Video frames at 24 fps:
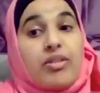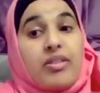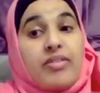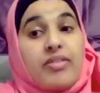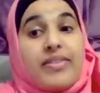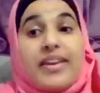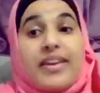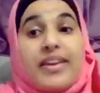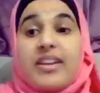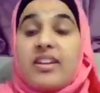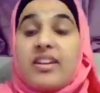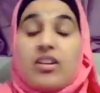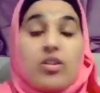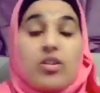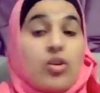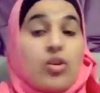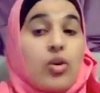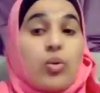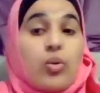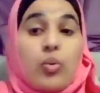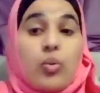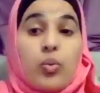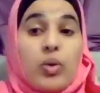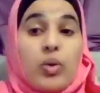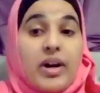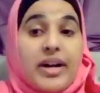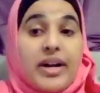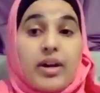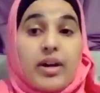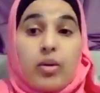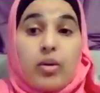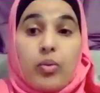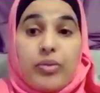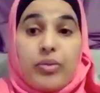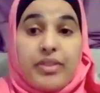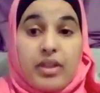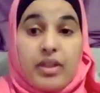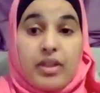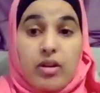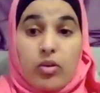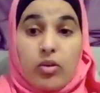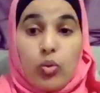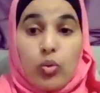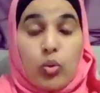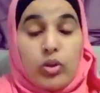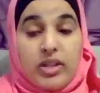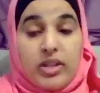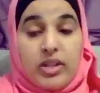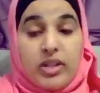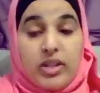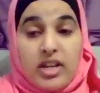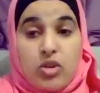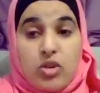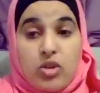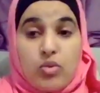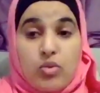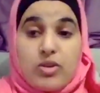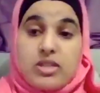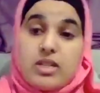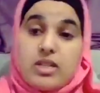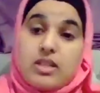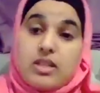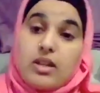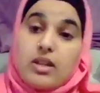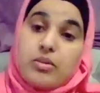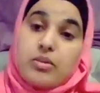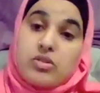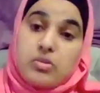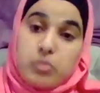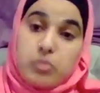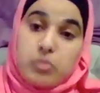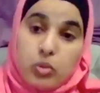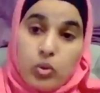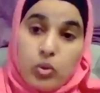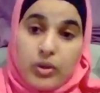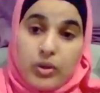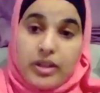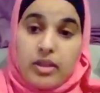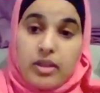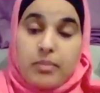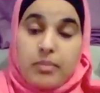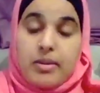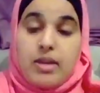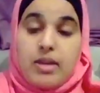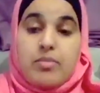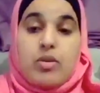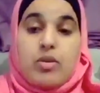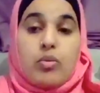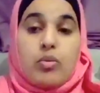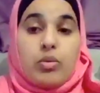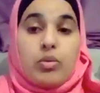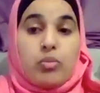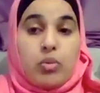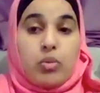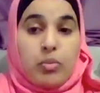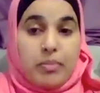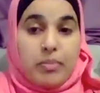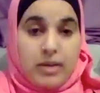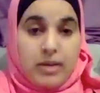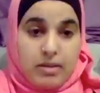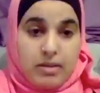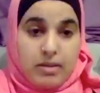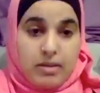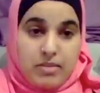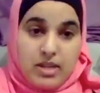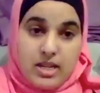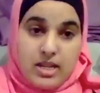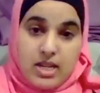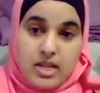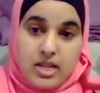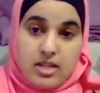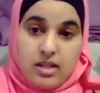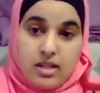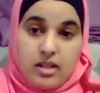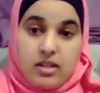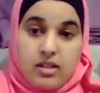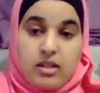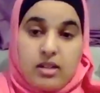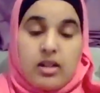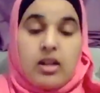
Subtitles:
They didn't know why. All they knew is that they were supporting the baby with what baby needed.